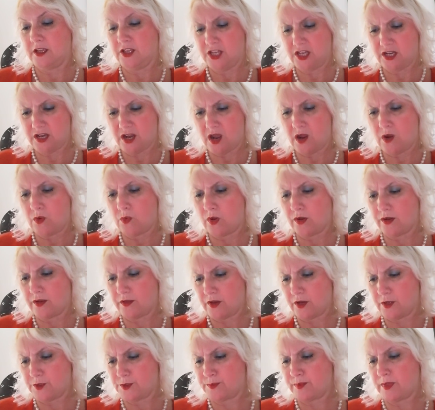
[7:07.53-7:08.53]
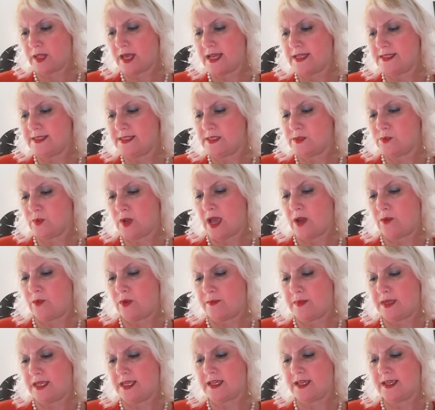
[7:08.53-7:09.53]
You know, one of those places where
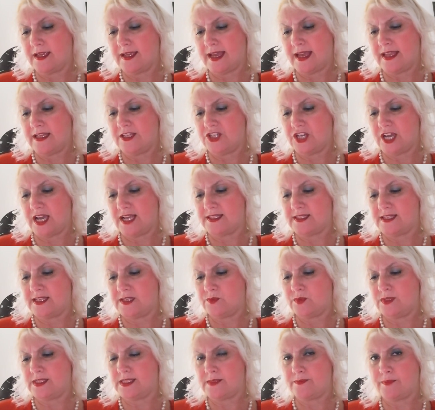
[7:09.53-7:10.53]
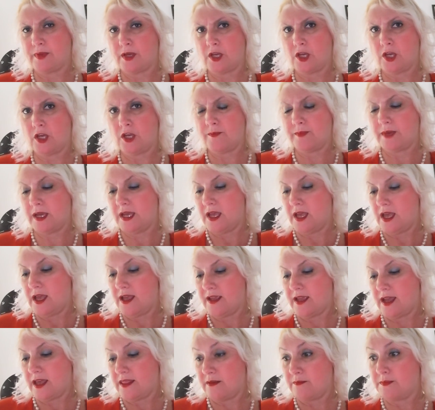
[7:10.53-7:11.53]
women can get injected with sperm,
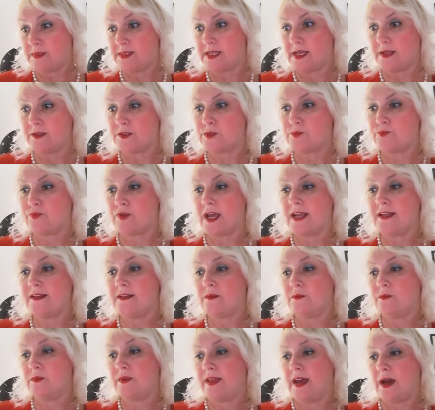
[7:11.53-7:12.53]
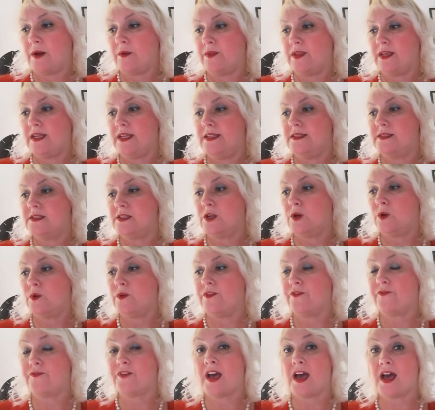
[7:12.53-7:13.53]
get themselves pregnant without the need to know who
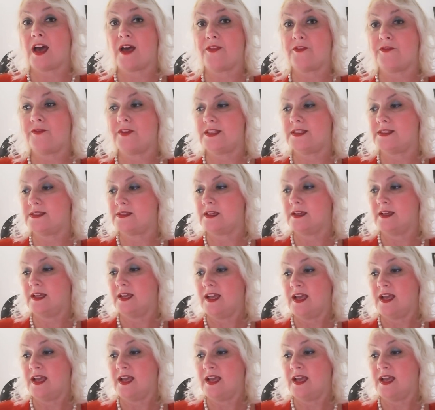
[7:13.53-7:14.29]
the father is.